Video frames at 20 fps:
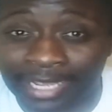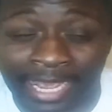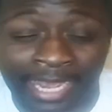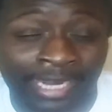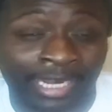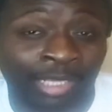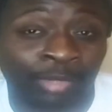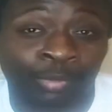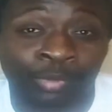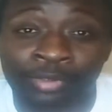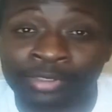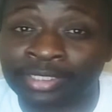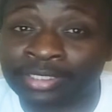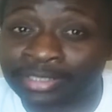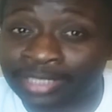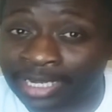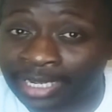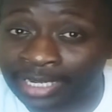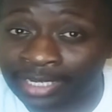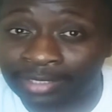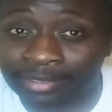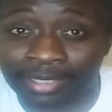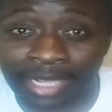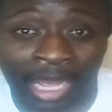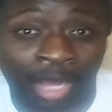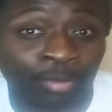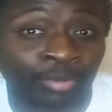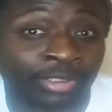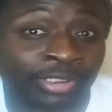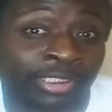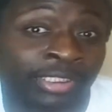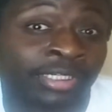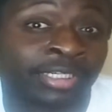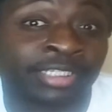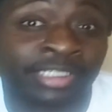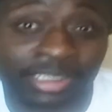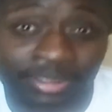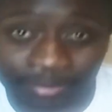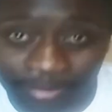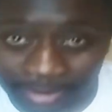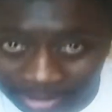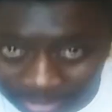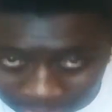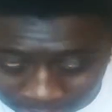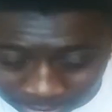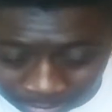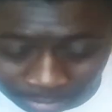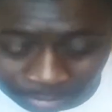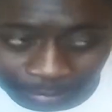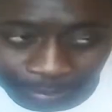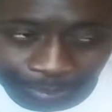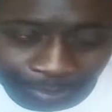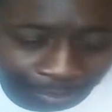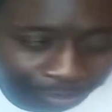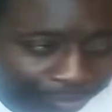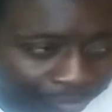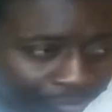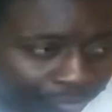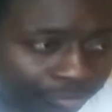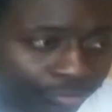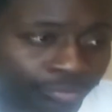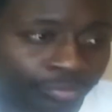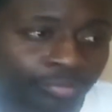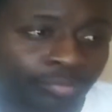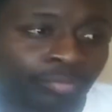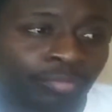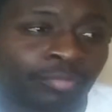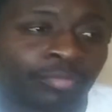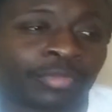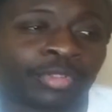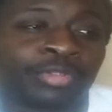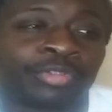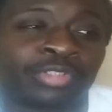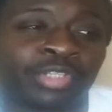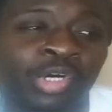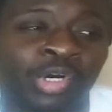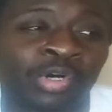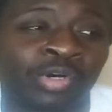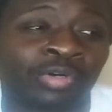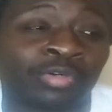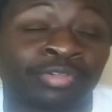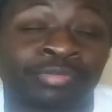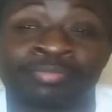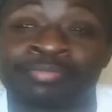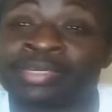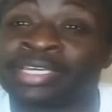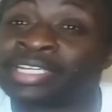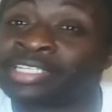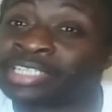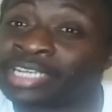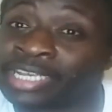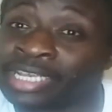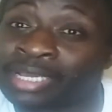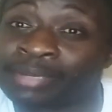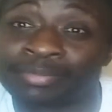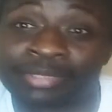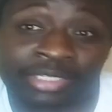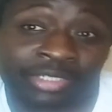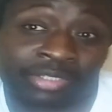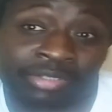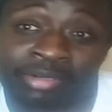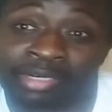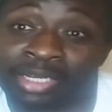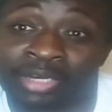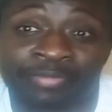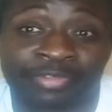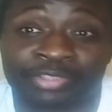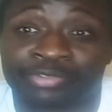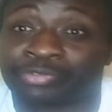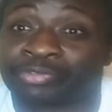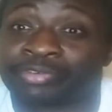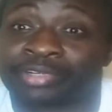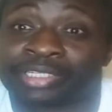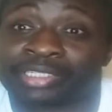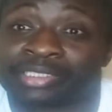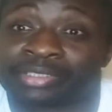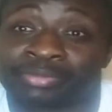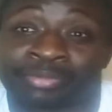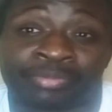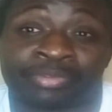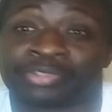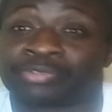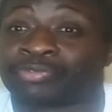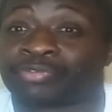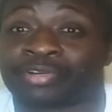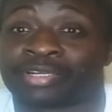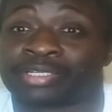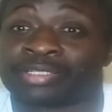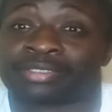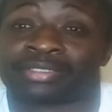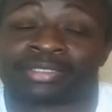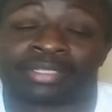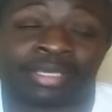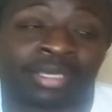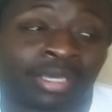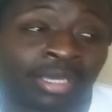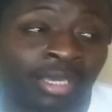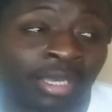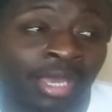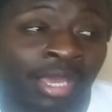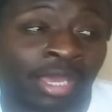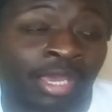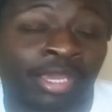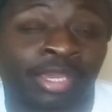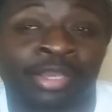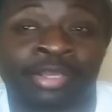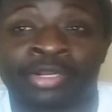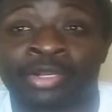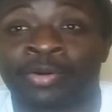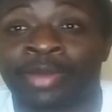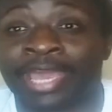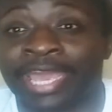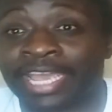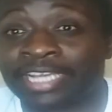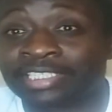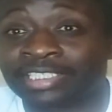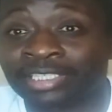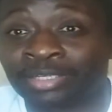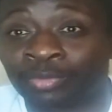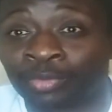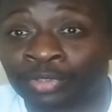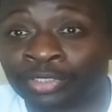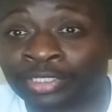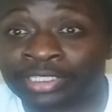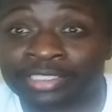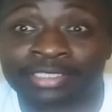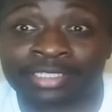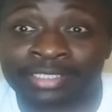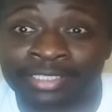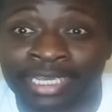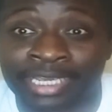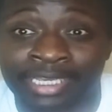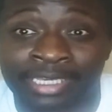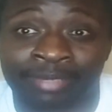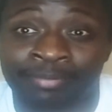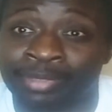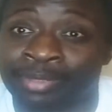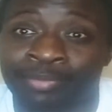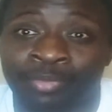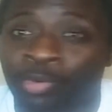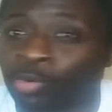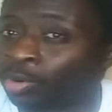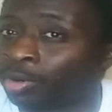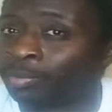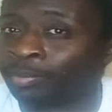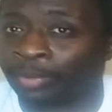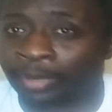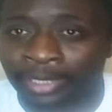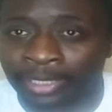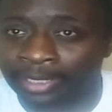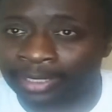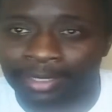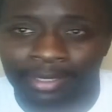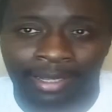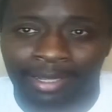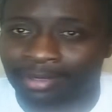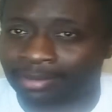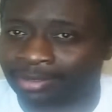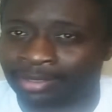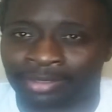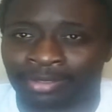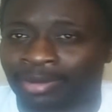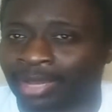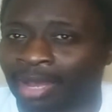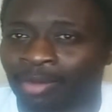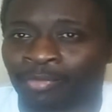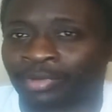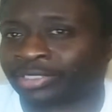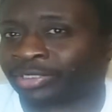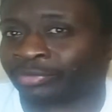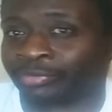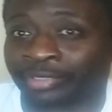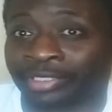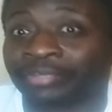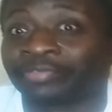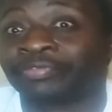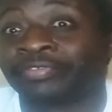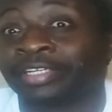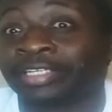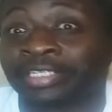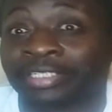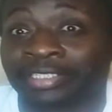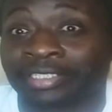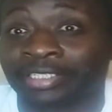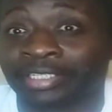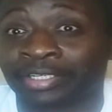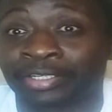I didn't want to date. I was good just being single. So me and JM just started off as friends. We was friends. Ashley wanted us to date and be more, but I wasn't really feeling it.